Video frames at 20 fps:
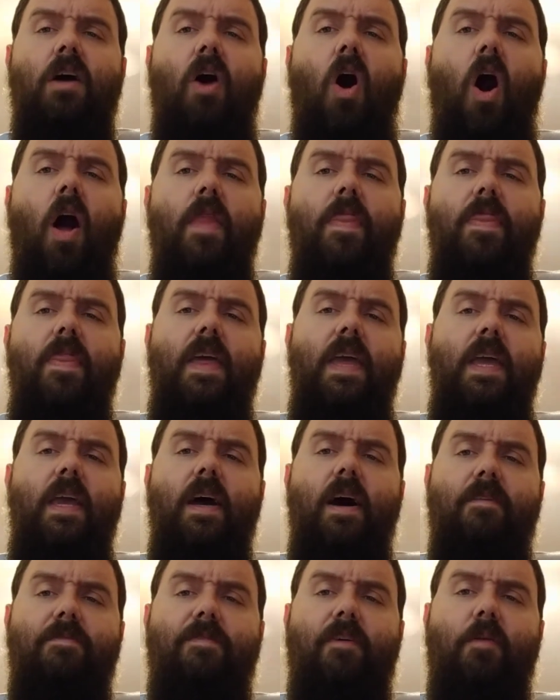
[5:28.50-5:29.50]
On
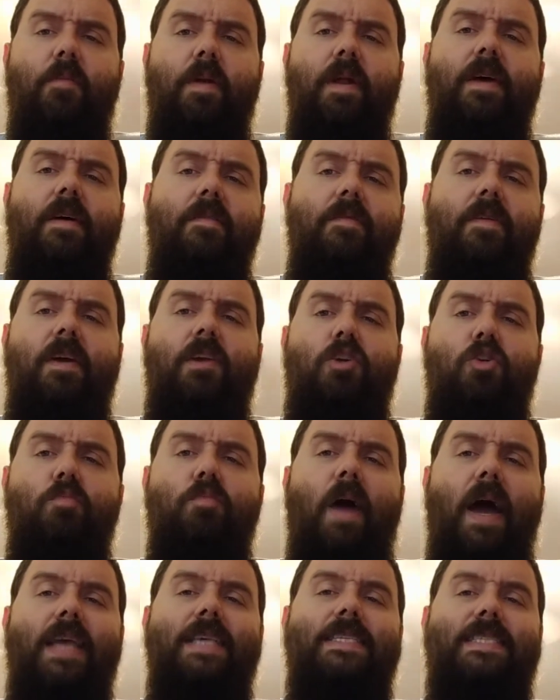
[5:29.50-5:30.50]
the affirmative, you
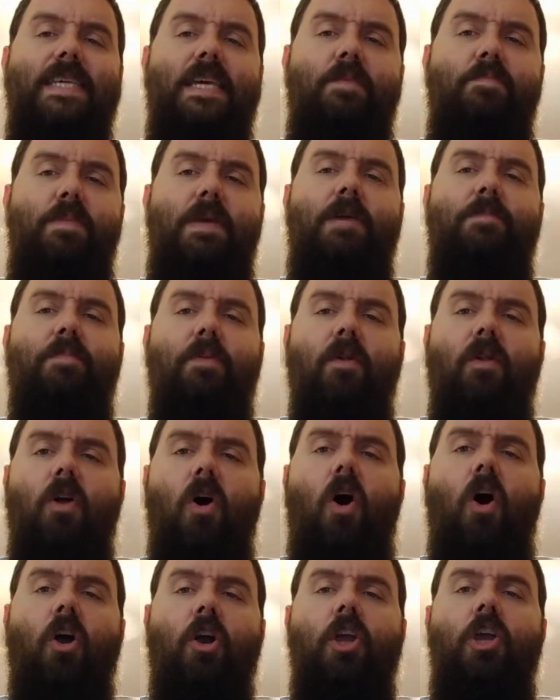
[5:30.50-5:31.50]
might see people
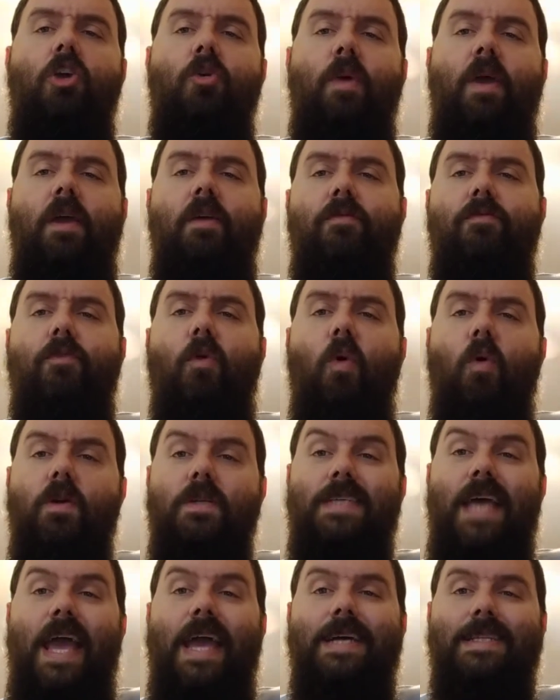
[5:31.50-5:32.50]
arguing
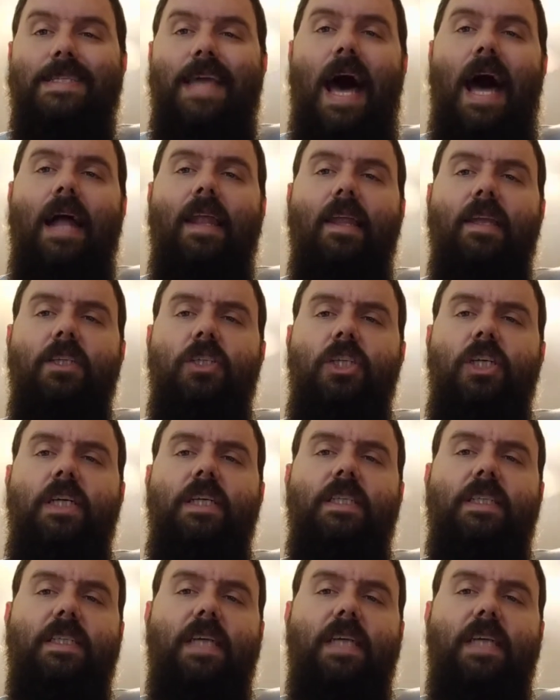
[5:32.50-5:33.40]
for deontology,